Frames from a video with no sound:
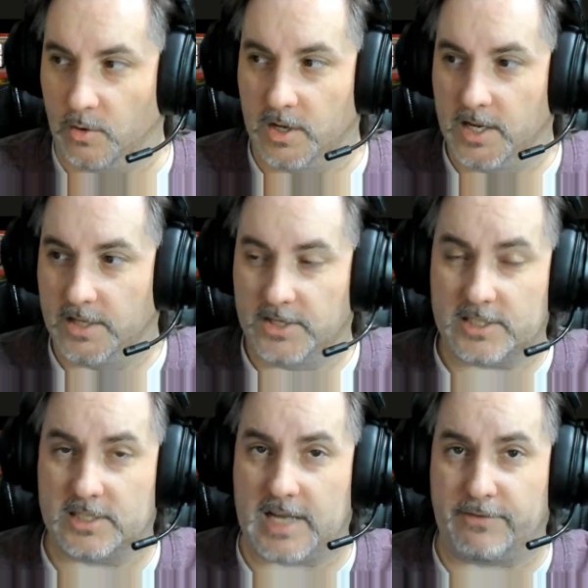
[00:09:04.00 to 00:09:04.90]
this is
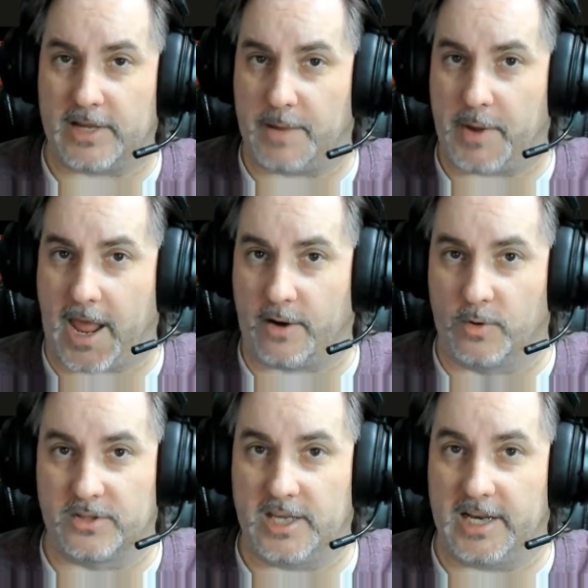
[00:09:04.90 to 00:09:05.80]
definitely a pack
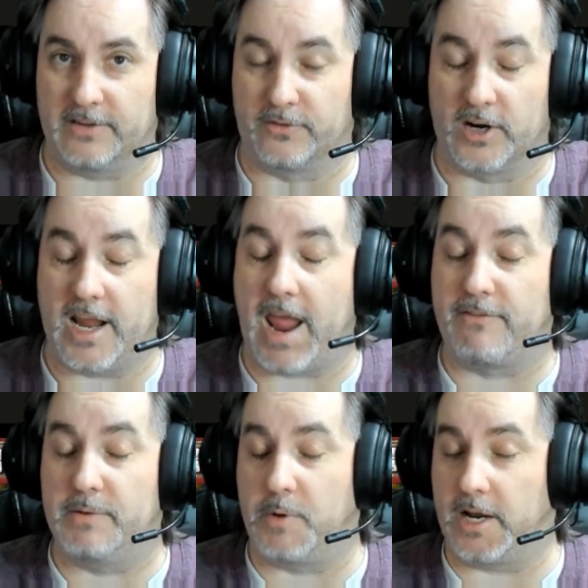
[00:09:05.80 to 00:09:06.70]
worth getting for
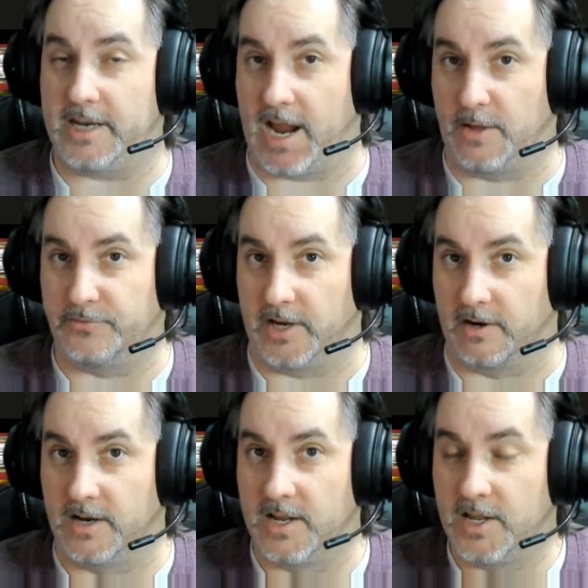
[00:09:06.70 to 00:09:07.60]
everybody out there.
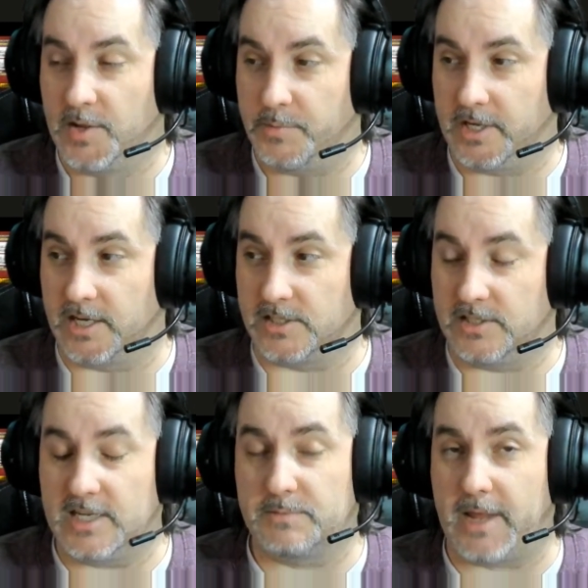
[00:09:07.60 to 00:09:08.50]
Because
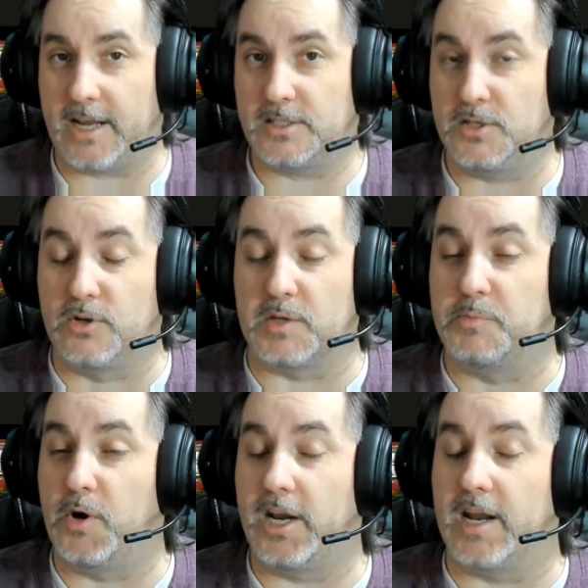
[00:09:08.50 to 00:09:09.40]
these mechs you can
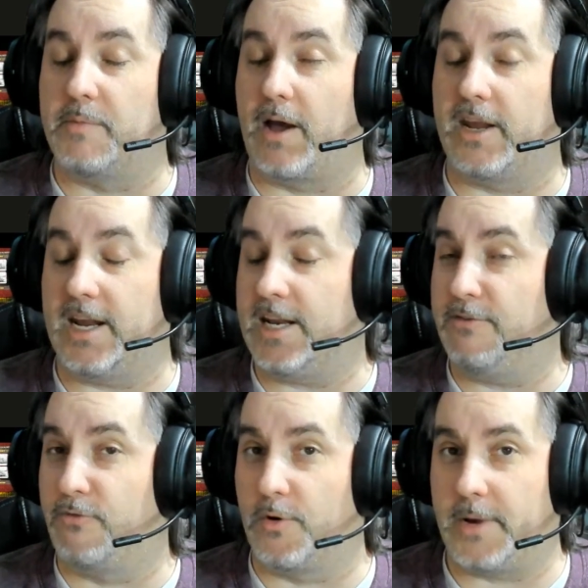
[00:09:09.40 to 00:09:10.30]
put in about any
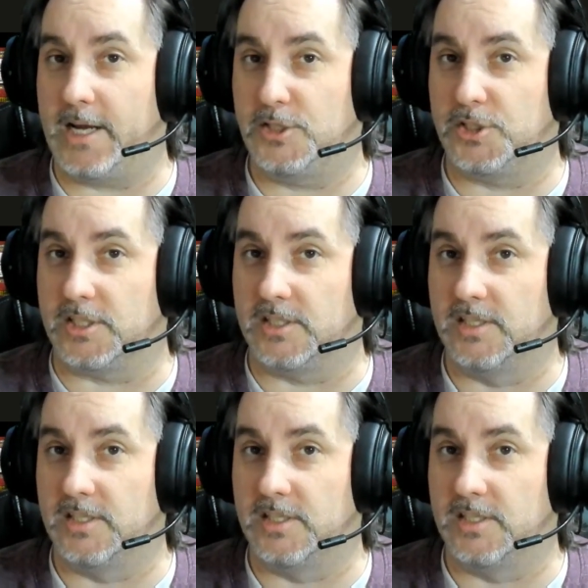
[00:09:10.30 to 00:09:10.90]
formation.